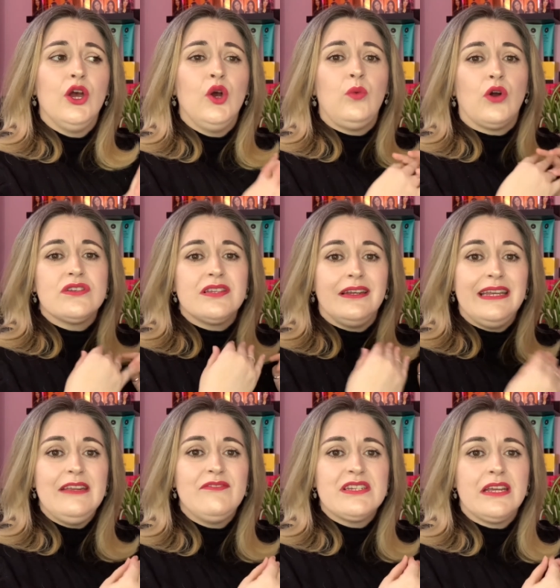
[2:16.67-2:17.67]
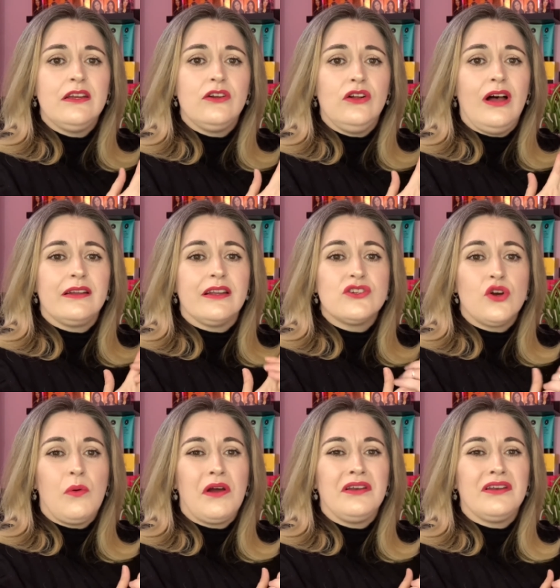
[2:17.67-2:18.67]
want to leave Tingle and I don't
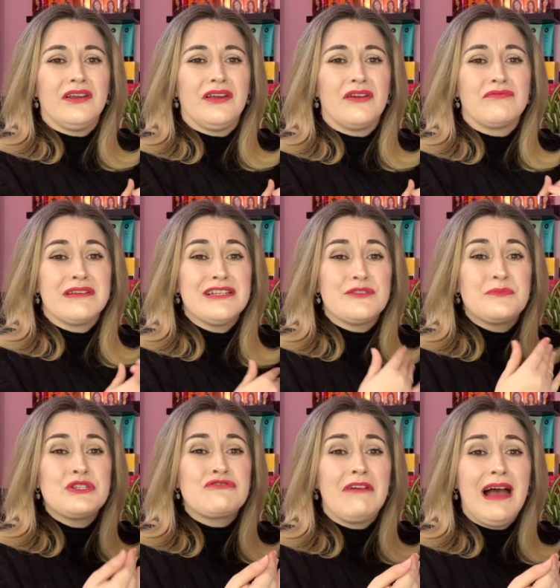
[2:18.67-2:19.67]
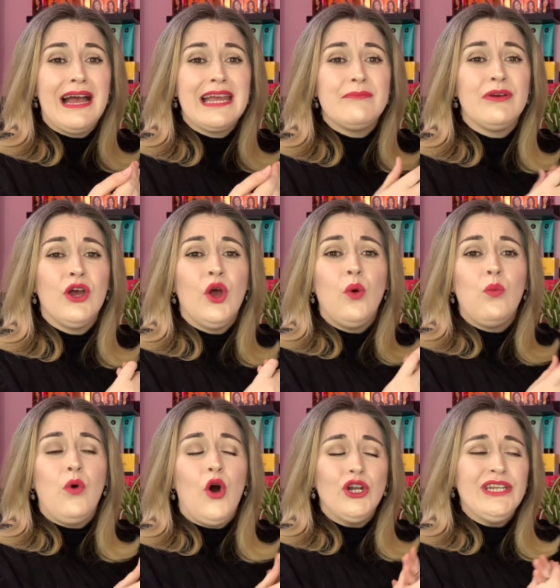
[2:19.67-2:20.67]
want to resubscribe.
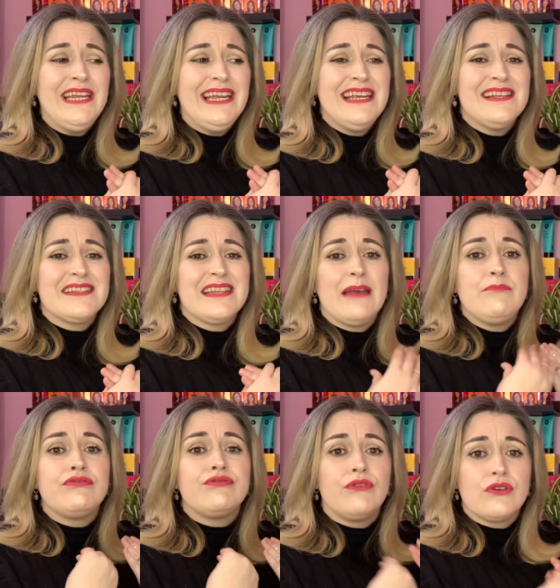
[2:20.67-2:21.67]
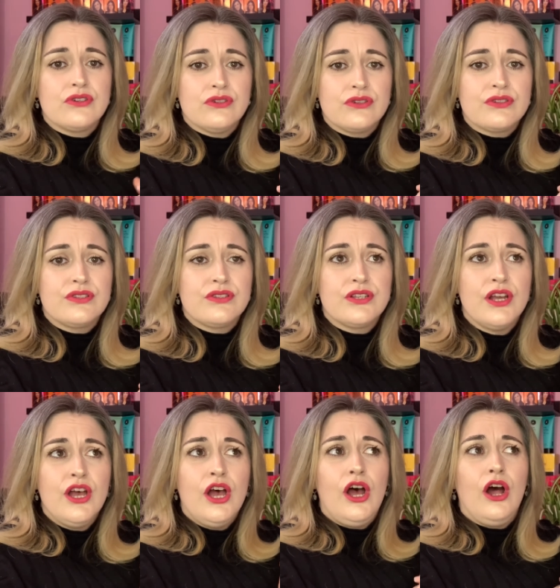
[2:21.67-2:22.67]
One is their products.
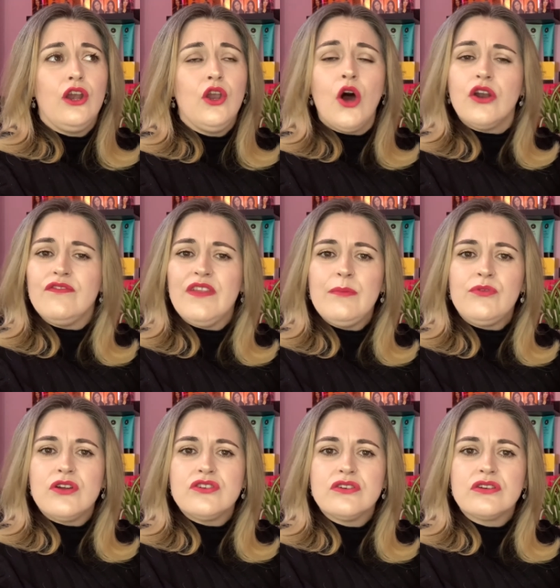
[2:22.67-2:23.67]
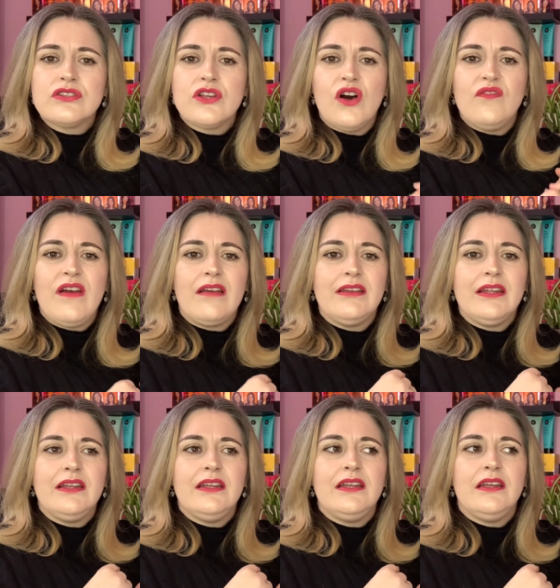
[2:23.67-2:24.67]
A lot of their products are
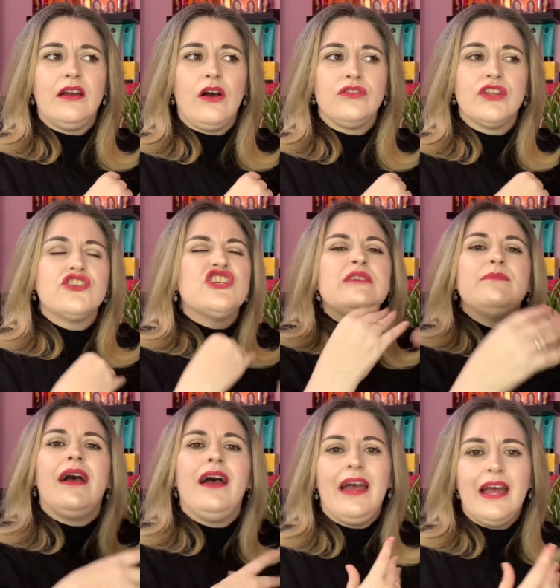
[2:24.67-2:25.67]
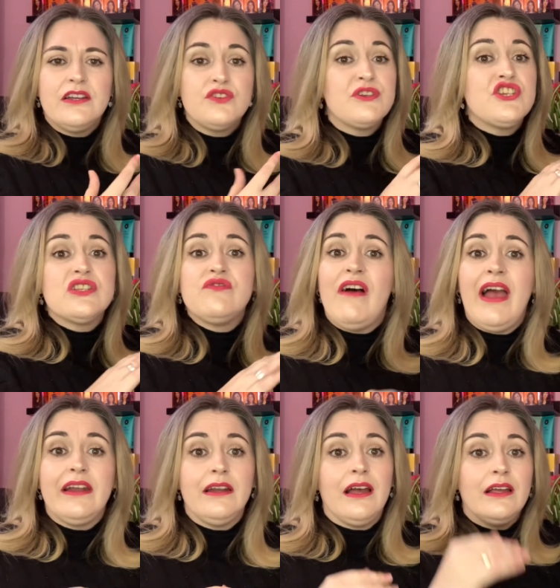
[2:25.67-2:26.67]
very on the cheaper end, which is
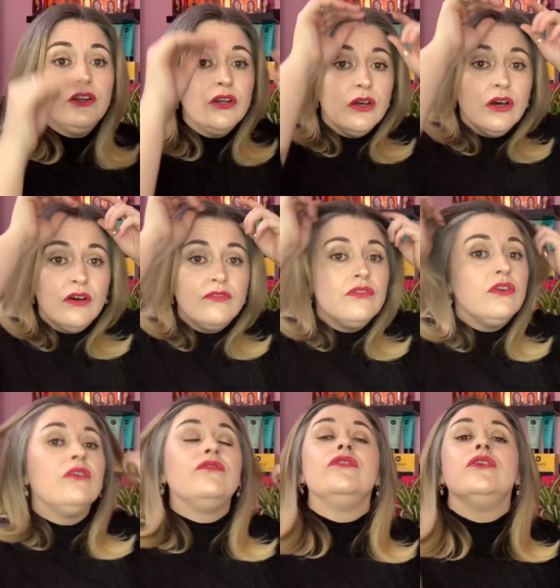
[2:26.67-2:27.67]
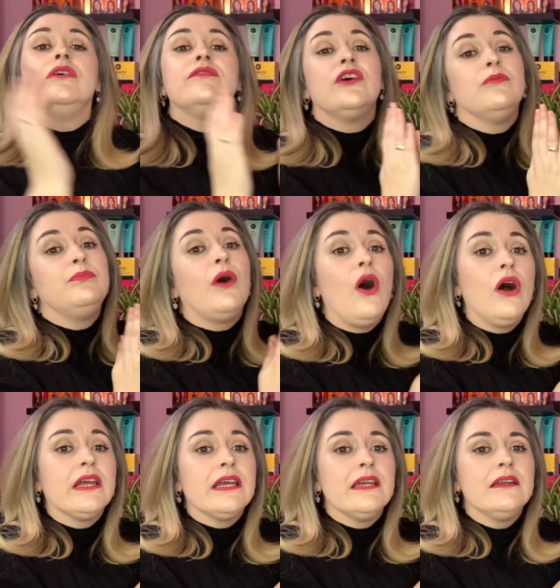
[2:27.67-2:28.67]
fine. I love, love, love a
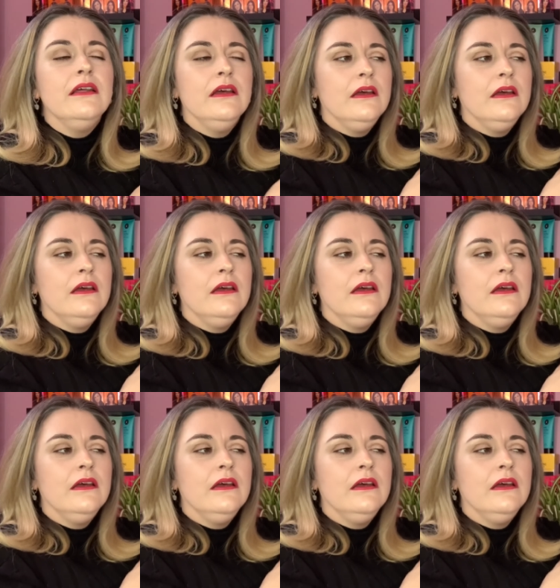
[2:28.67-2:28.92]
bargain.